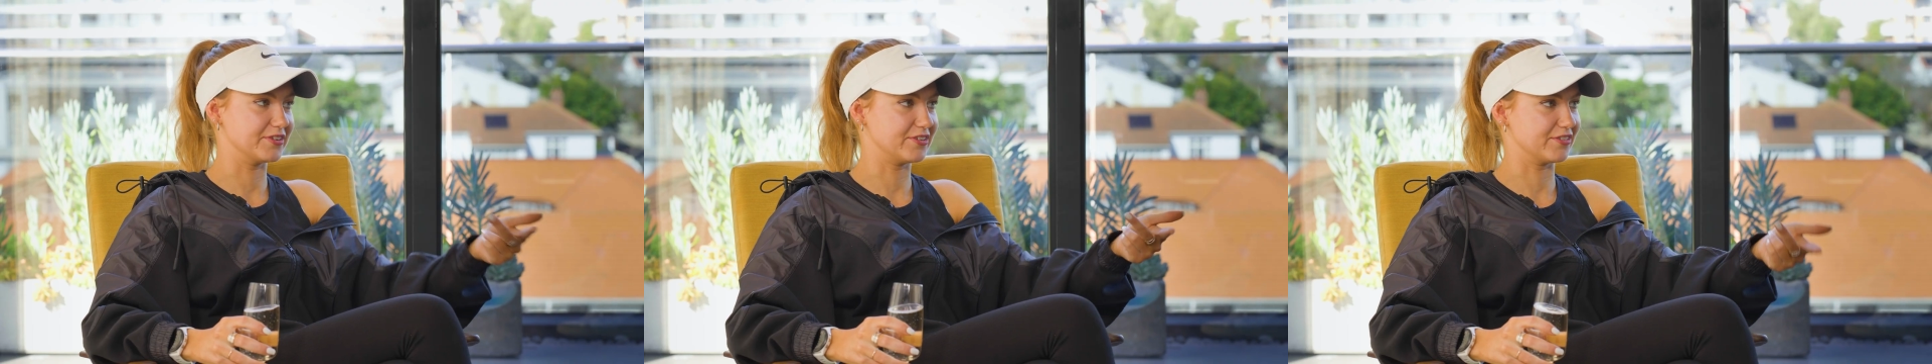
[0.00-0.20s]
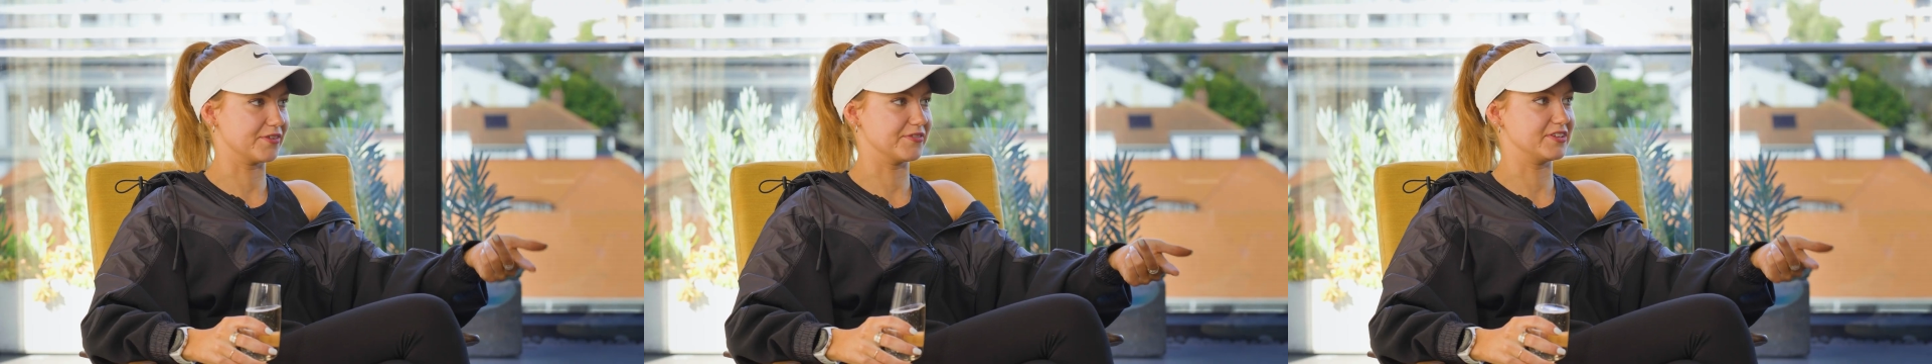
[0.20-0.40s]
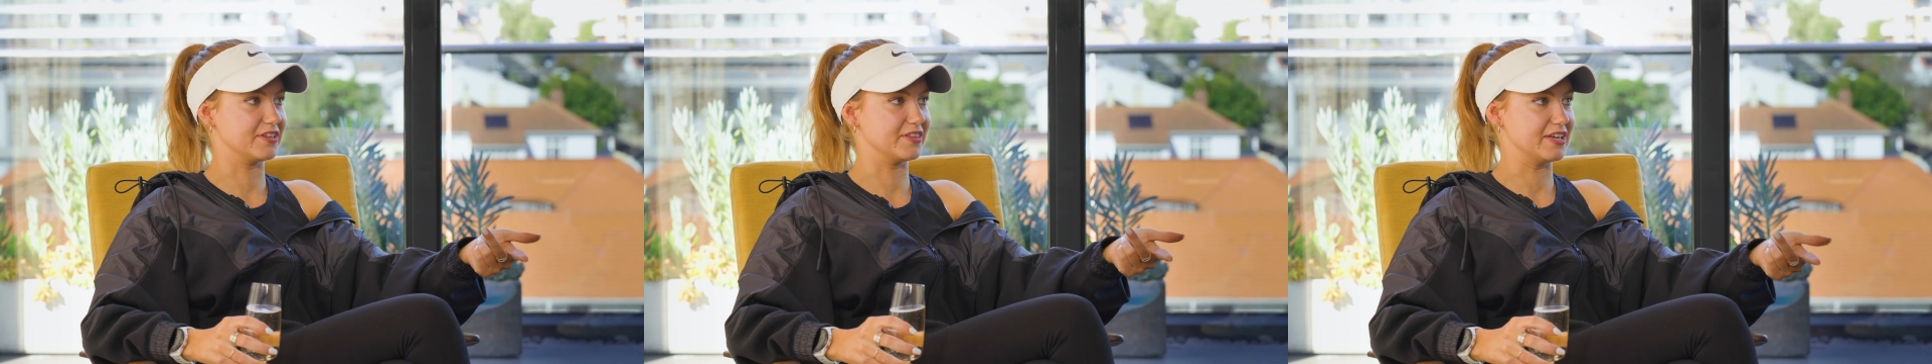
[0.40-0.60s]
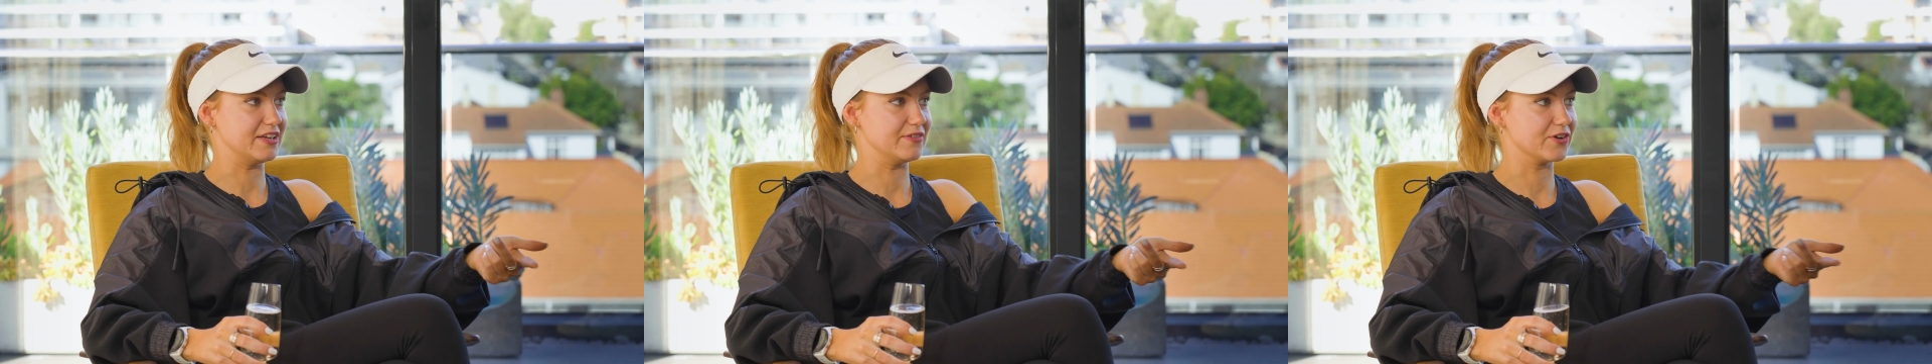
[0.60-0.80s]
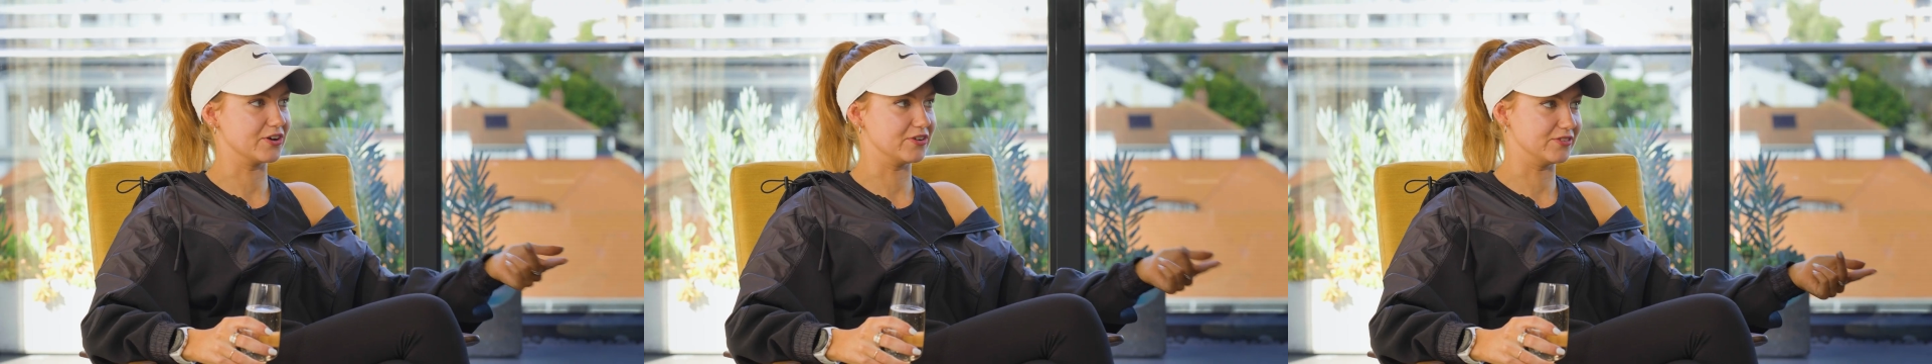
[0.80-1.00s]
which is obviously the
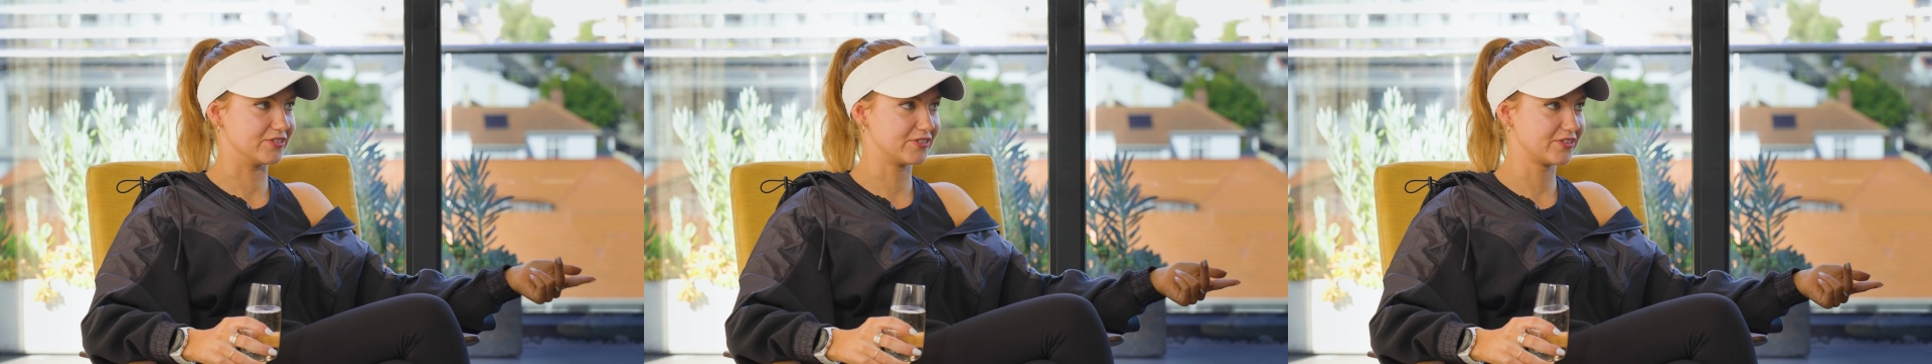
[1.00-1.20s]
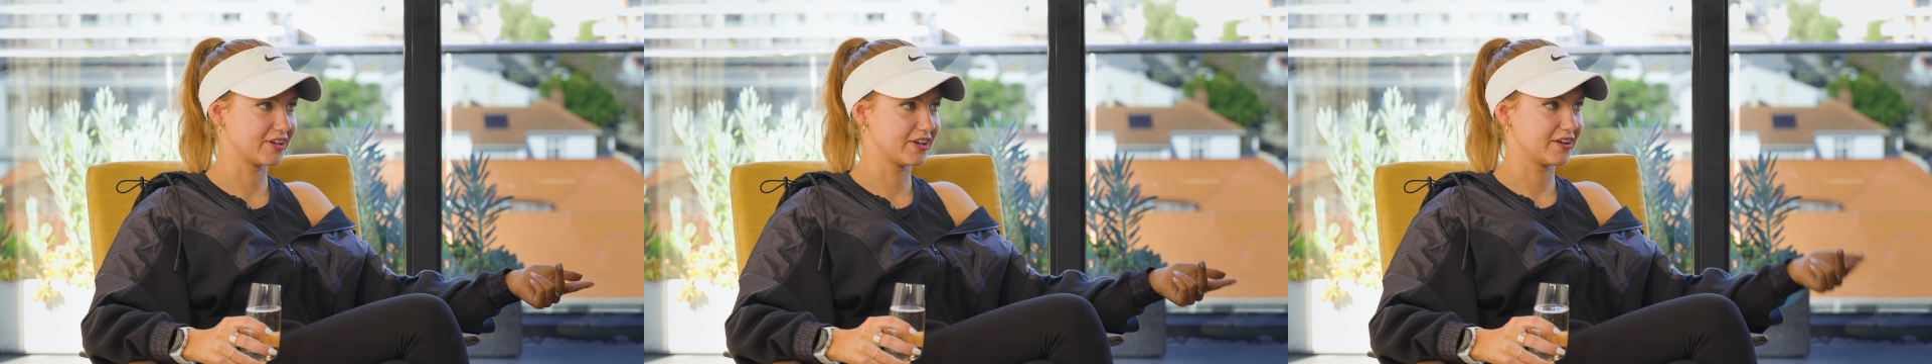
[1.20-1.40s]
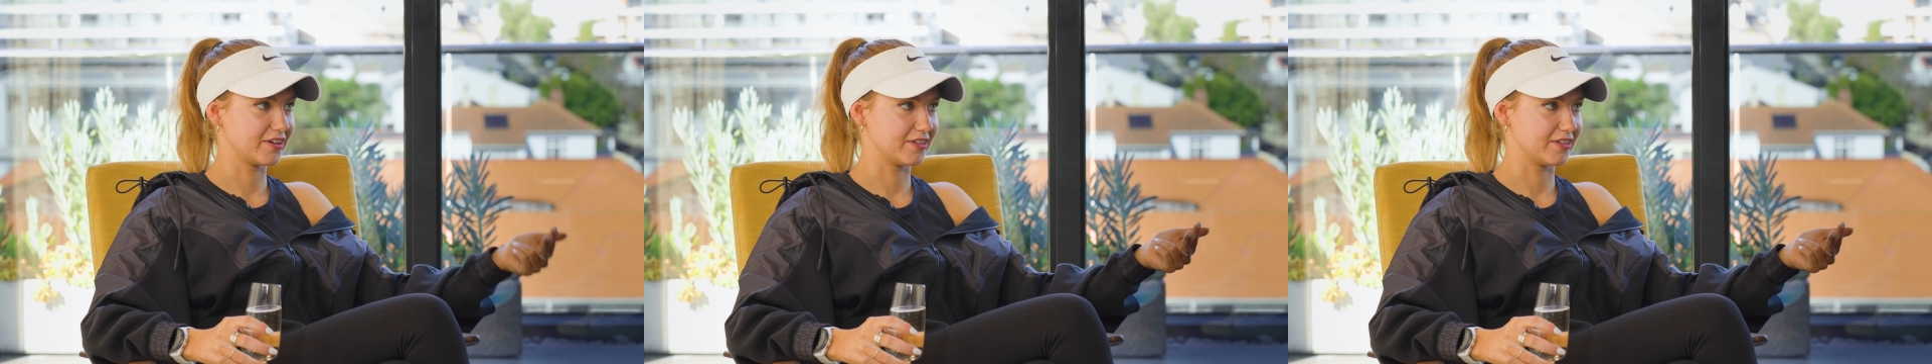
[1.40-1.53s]
Evos,